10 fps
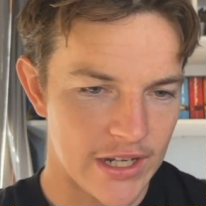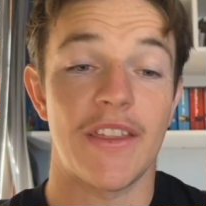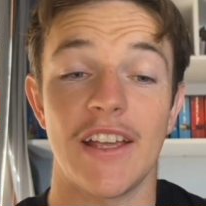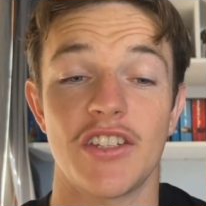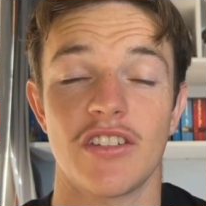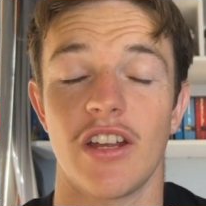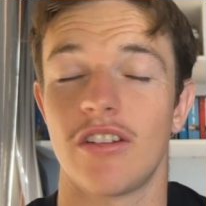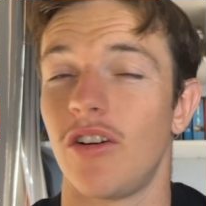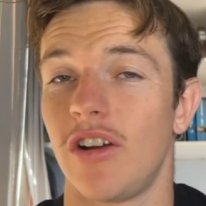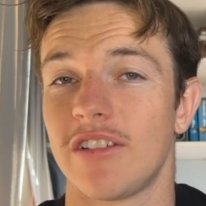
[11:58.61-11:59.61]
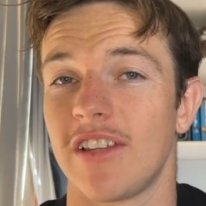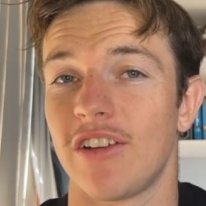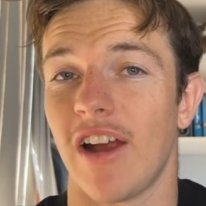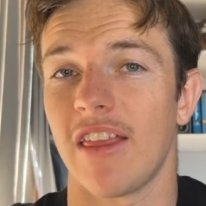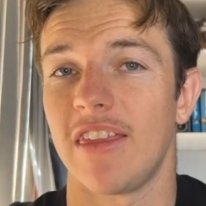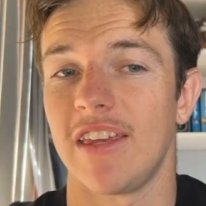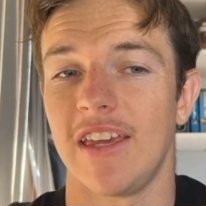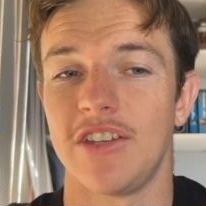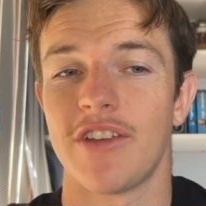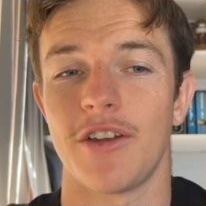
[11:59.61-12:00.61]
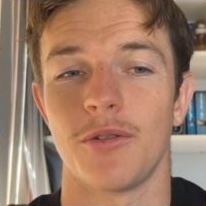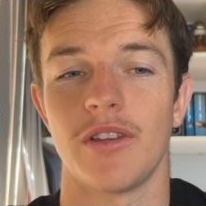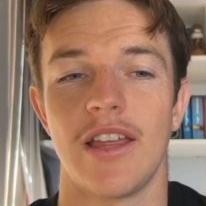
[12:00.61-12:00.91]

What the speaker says: I think it's just honestly a great thing in general,